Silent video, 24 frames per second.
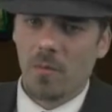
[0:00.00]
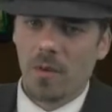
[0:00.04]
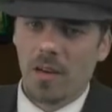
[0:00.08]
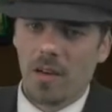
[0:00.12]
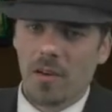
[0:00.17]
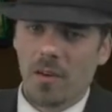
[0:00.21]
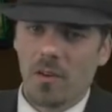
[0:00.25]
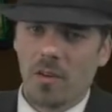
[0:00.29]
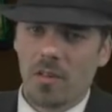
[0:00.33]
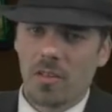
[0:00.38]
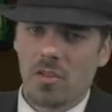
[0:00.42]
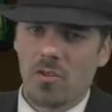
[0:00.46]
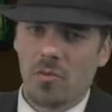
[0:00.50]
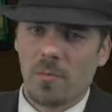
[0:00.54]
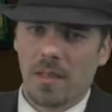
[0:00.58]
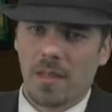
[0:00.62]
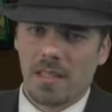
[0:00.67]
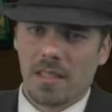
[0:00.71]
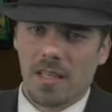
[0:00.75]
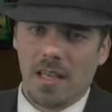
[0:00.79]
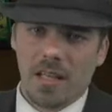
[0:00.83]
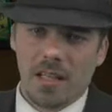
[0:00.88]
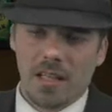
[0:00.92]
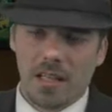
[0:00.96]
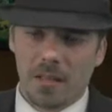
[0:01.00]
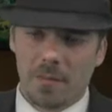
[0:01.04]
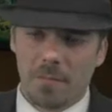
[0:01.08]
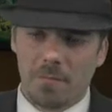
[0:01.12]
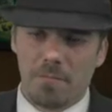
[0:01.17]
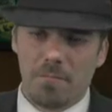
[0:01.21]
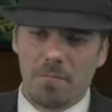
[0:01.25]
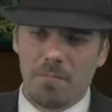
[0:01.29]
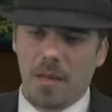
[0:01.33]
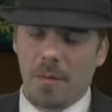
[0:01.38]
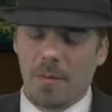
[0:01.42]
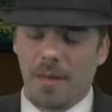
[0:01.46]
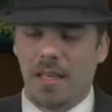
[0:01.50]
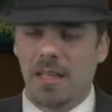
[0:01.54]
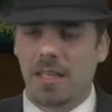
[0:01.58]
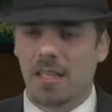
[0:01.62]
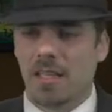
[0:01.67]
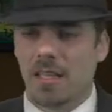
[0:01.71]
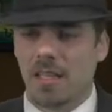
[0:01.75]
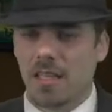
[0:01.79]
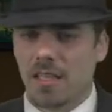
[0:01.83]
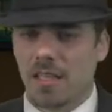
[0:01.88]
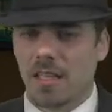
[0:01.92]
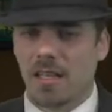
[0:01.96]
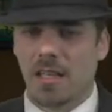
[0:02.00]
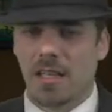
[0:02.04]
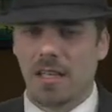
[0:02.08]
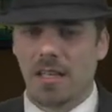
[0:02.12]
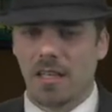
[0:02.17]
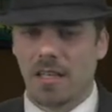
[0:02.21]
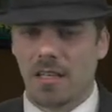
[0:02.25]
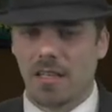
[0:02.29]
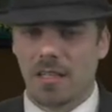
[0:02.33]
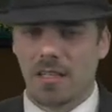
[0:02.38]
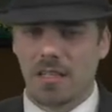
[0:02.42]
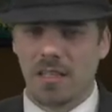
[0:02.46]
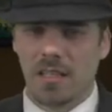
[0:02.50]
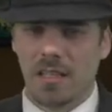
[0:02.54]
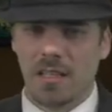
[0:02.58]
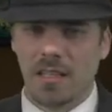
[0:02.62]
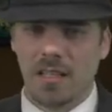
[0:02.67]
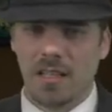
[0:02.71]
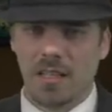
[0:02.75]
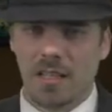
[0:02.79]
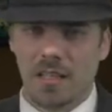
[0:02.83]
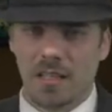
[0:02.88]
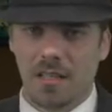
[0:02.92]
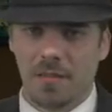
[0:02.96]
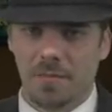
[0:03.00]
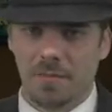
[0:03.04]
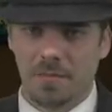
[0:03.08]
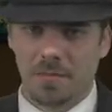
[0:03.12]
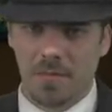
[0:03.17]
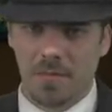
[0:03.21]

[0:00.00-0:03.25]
We are going to Metallic Mimic on